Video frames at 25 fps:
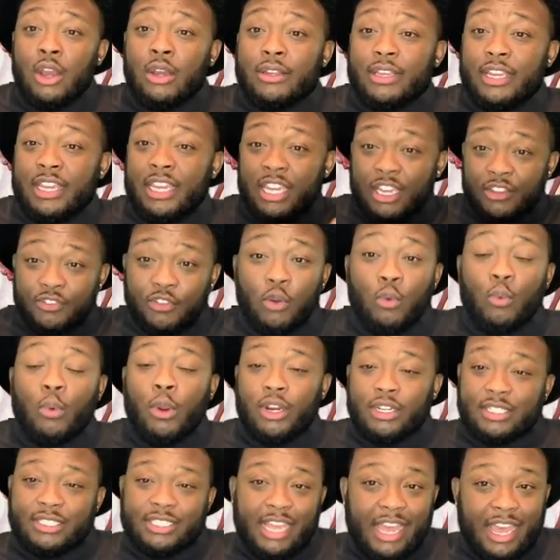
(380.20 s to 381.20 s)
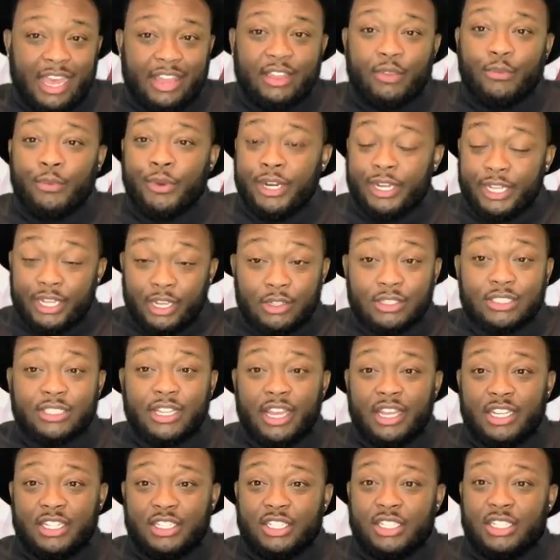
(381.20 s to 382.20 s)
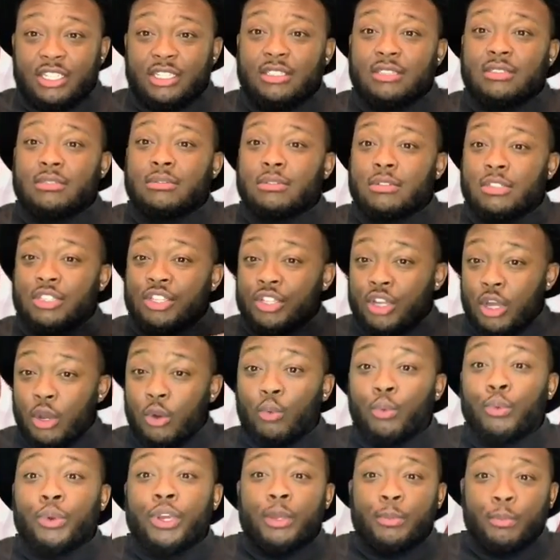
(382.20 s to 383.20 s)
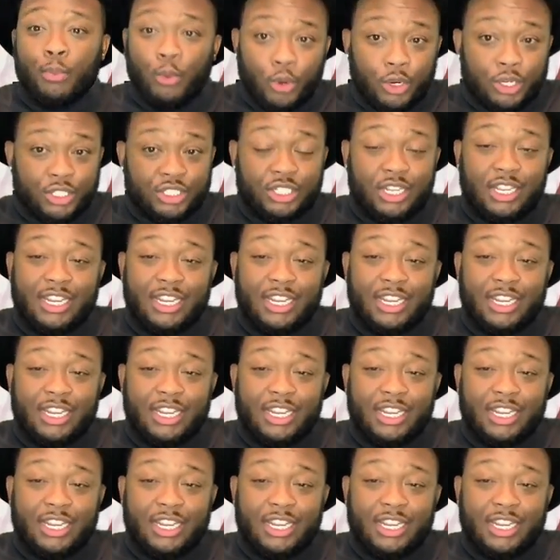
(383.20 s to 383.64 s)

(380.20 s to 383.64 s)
Eva works at the radio station, with Portia.